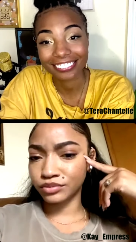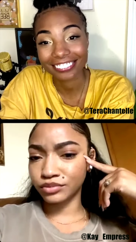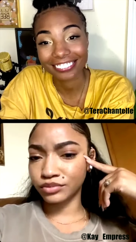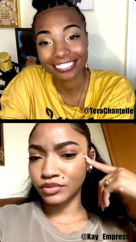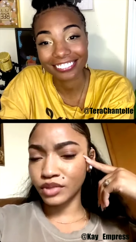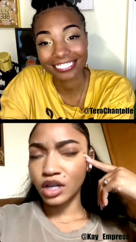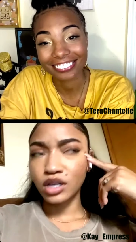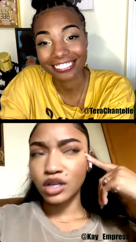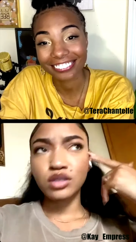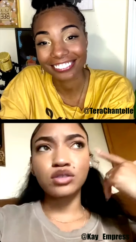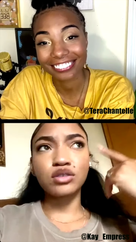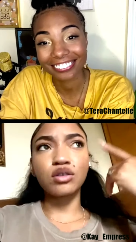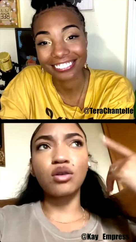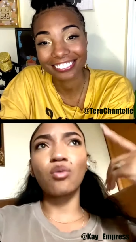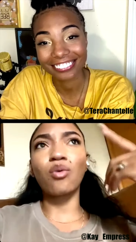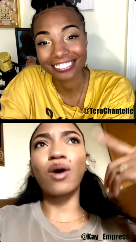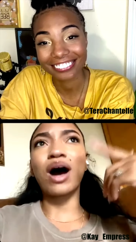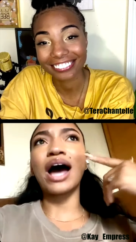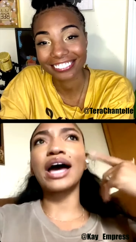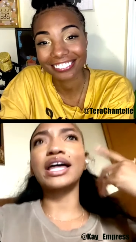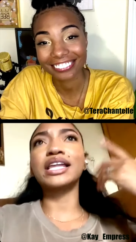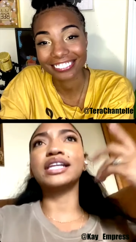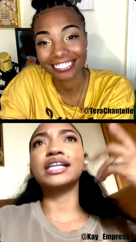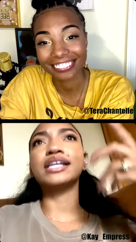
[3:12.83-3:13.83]
Speaker 1: So why
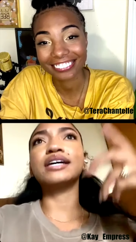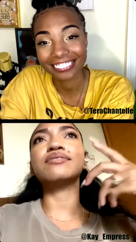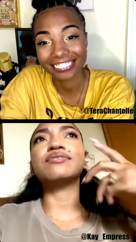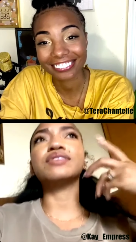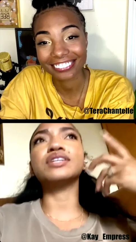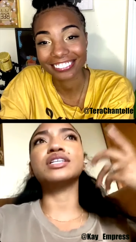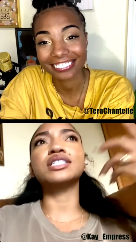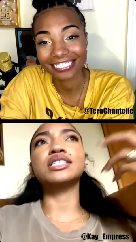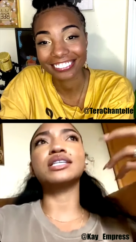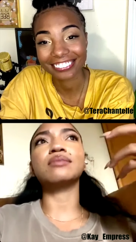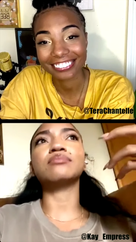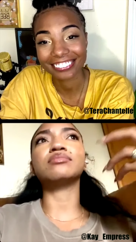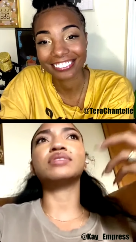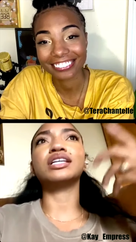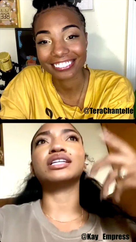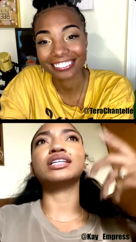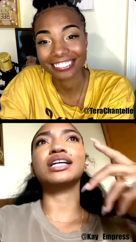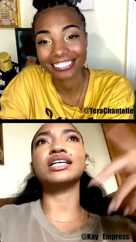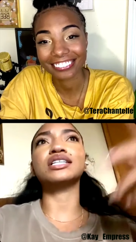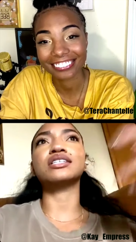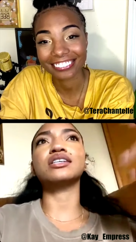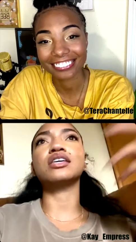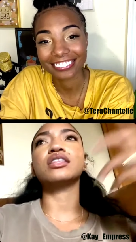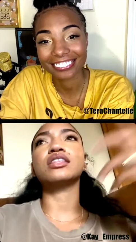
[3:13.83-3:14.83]
live in something that's
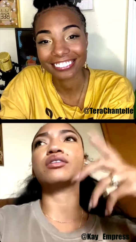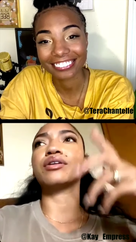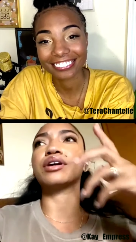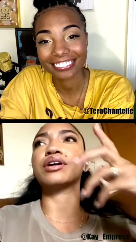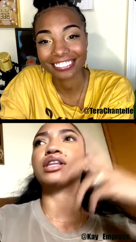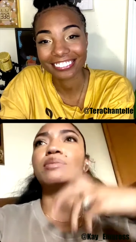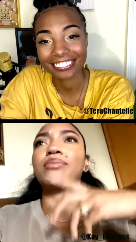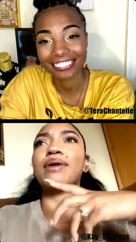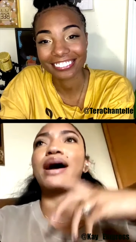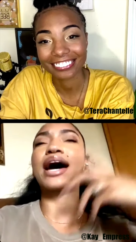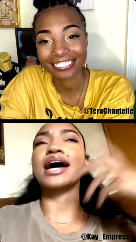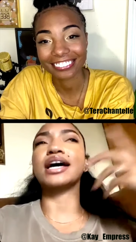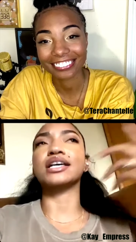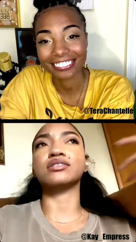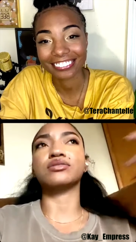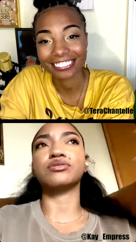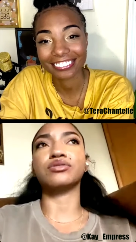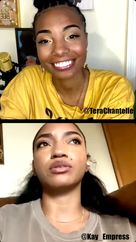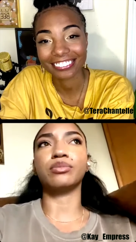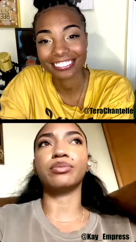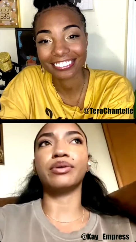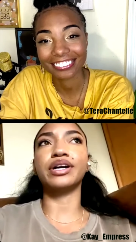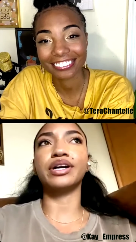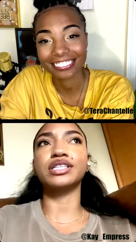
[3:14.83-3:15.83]
either in the past or the
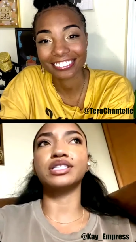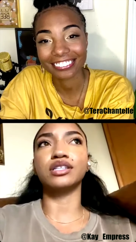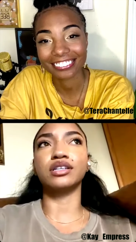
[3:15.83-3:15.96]
present?